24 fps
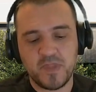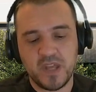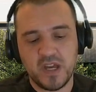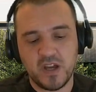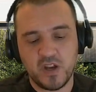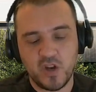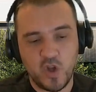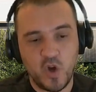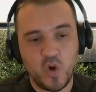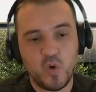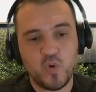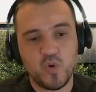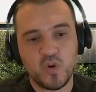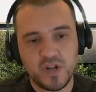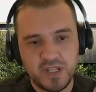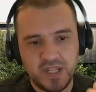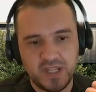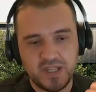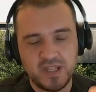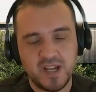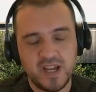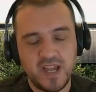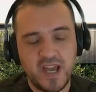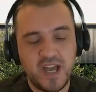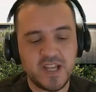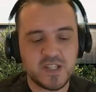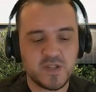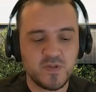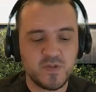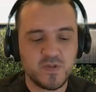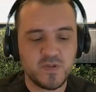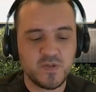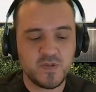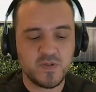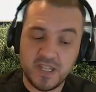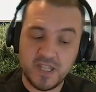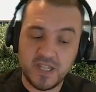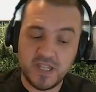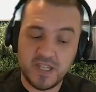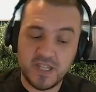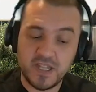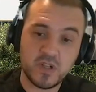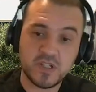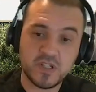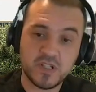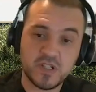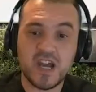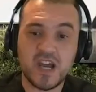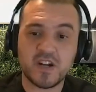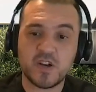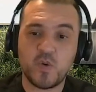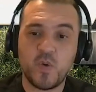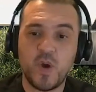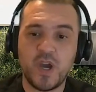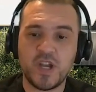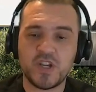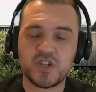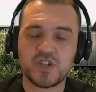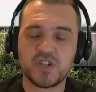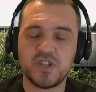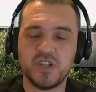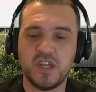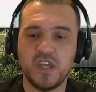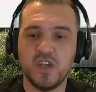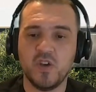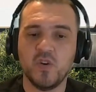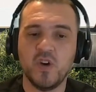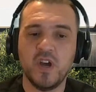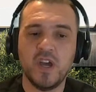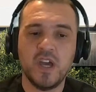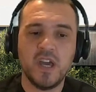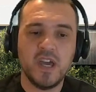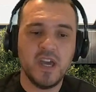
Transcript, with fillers: uh lower than the last week, then they will start questioning.